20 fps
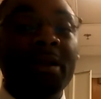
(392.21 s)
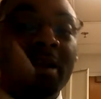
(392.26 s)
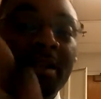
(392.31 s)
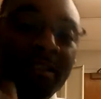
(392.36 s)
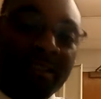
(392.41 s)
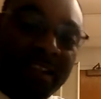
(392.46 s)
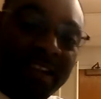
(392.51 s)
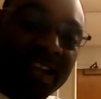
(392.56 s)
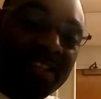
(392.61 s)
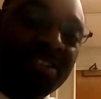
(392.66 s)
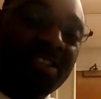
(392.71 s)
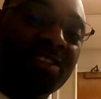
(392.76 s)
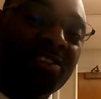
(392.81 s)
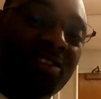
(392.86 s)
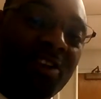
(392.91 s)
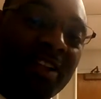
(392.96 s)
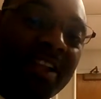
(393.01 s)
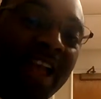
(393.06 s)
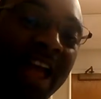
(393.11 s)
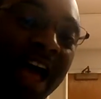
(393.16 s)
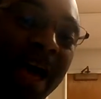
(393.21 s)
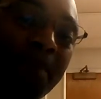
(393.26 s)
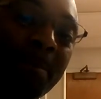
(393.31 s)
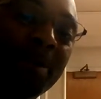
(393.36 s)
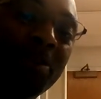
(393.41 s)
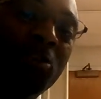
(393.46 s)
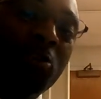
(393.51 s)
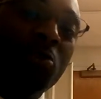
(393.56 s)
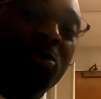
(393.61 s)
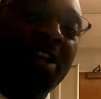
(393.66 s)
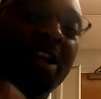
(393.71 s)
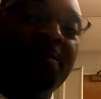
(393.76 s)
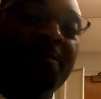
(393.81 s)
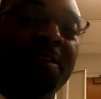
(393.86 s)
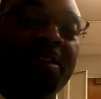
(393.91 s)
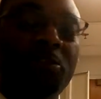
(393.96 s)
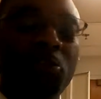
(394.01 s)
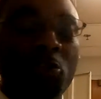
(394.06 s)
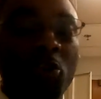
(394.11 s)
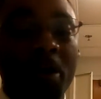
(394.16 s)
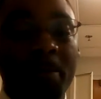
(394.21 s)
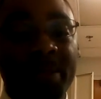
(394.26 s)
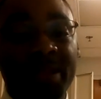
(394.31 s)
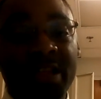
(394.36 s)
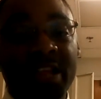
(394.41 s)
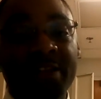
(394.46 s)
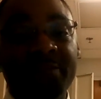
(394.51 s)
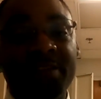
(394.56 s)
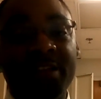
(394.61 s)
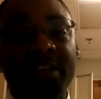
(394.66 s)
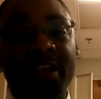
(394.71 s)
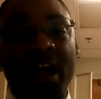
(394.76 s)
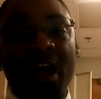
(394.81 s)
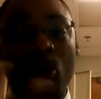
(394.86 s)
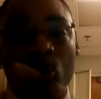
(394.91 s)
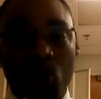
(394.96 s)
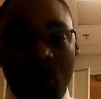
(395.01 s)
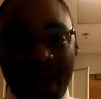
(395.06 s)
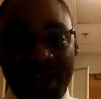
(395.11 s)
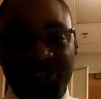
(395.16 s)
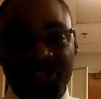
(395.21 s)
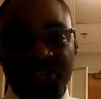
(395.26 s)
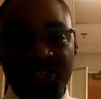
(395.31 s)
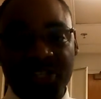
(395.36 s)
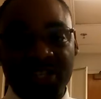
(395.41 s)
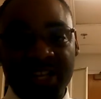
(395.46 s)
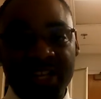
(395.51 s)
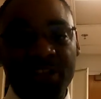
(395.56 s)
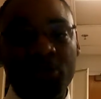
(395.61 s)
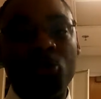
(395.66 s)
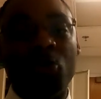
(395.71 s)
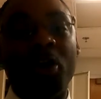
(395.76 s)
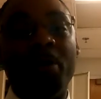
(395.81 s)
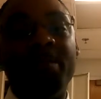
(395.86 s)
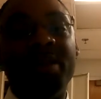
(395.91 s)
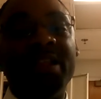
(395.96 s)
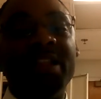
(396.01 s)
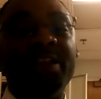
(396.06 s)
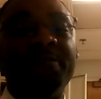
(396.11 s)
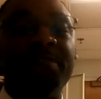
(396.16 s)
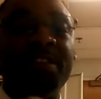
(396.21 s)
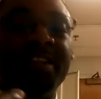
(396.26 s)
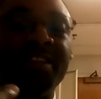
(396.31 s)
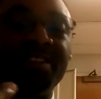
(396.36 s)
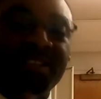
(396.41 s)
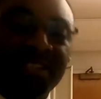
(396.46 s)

this is going to happen. You live in you're going to be living unrighteously. You're going to be living in